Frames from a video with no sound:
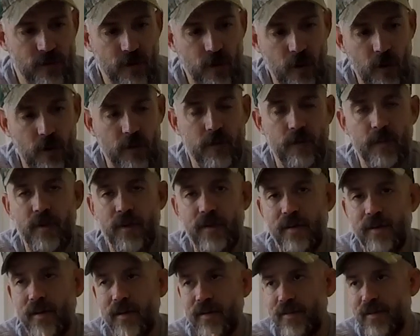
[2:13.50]

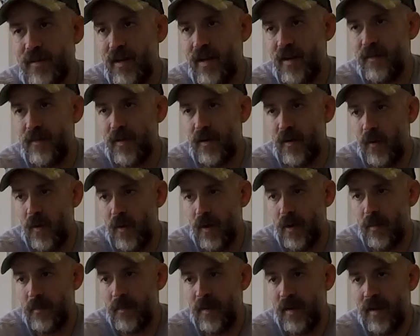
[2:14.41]
Ultimate doesn't have that
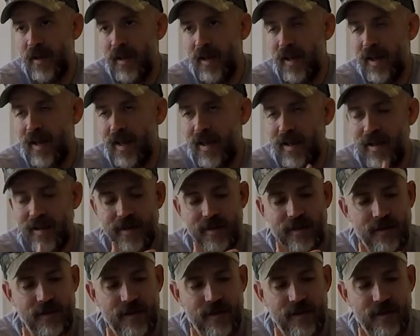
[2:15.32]
arm and